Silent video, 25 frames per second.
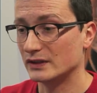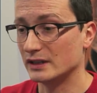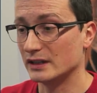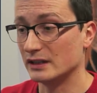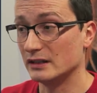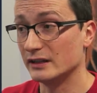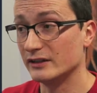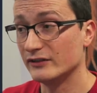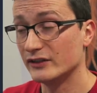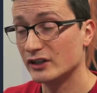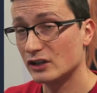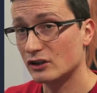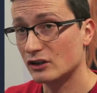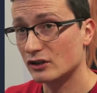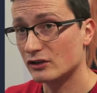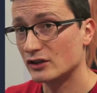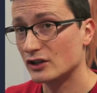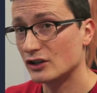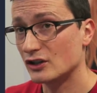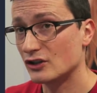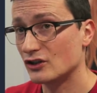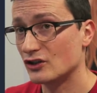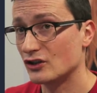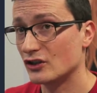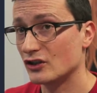the living
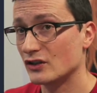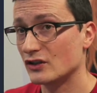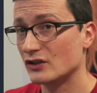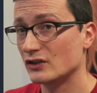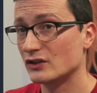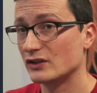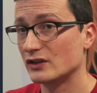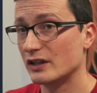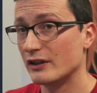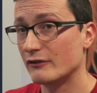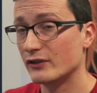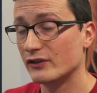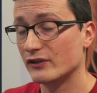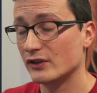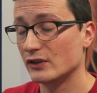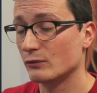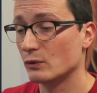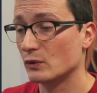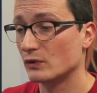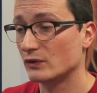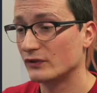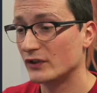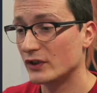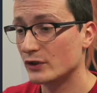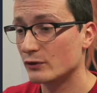conditions, everything
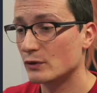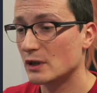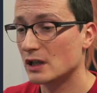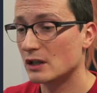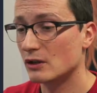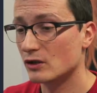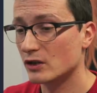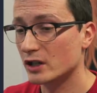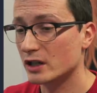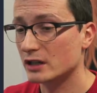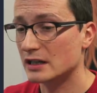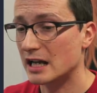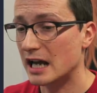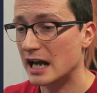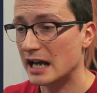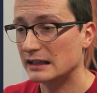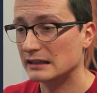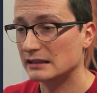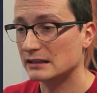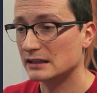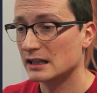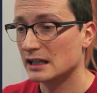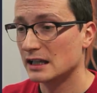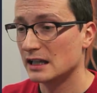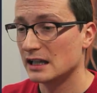was very well
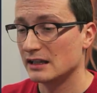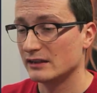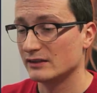organized.